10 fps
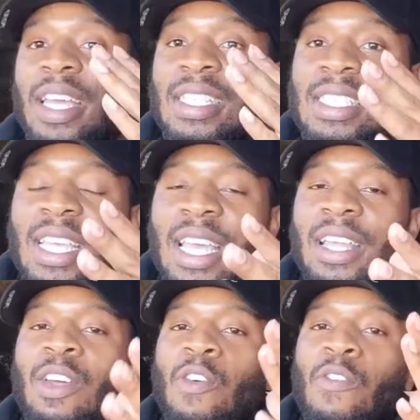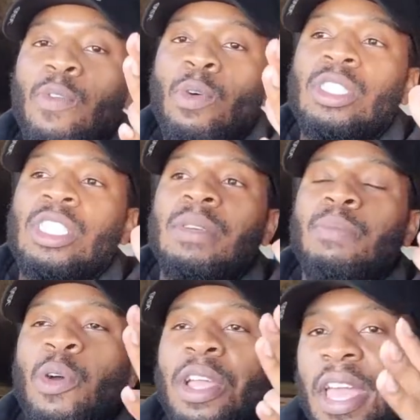it said
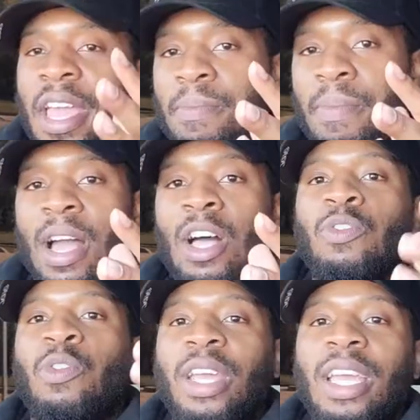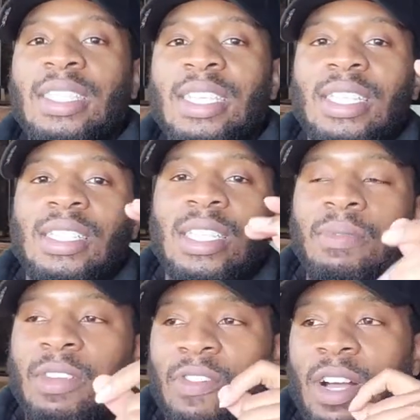14.8 miles for
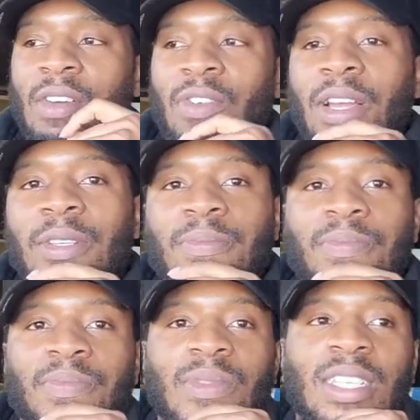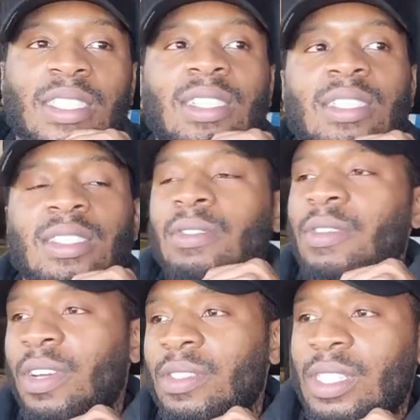$18.75, right?
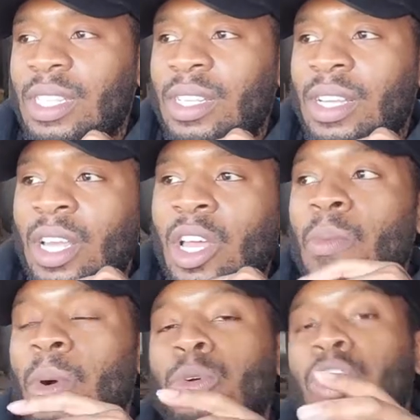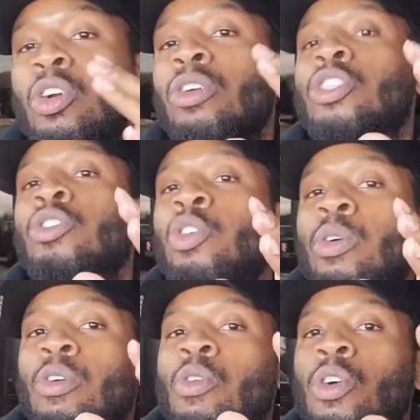$18.75. But what you're gonna do, you're
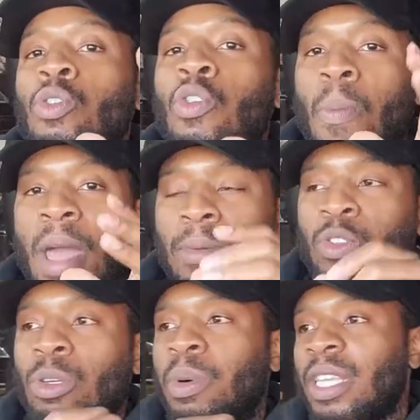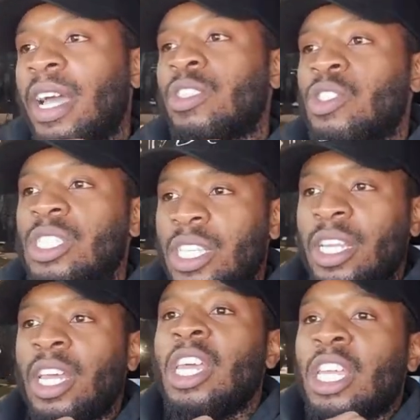gonna go on Google Maps, you're gonna put the addresses
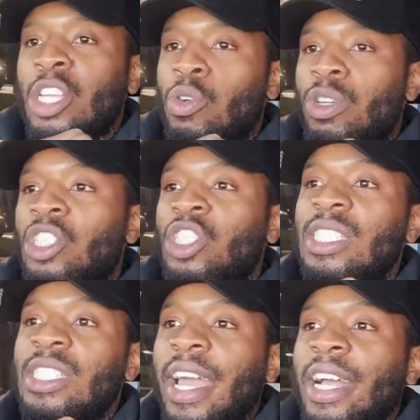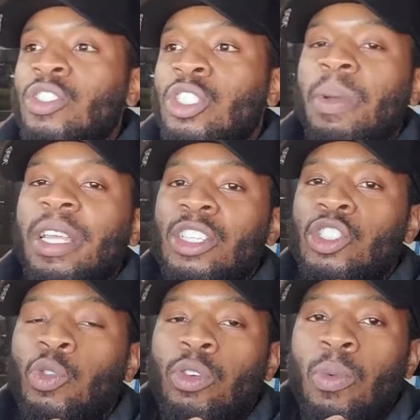in, and you're gonna adjust the address to make it a
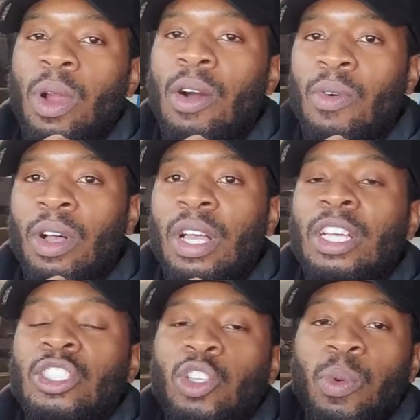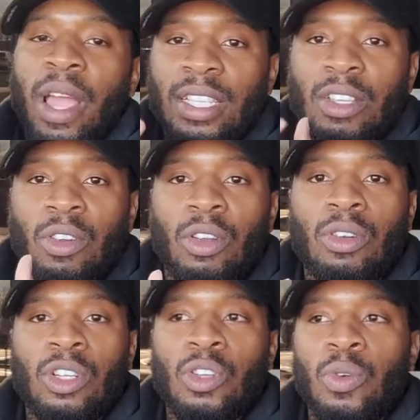shorter route. So we're actually only
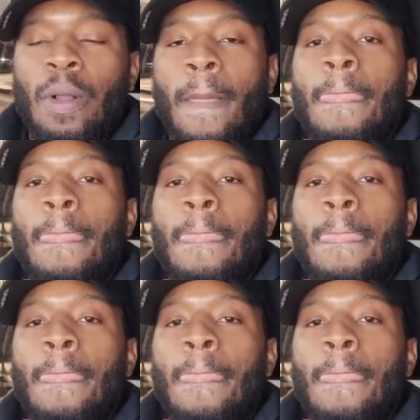going to do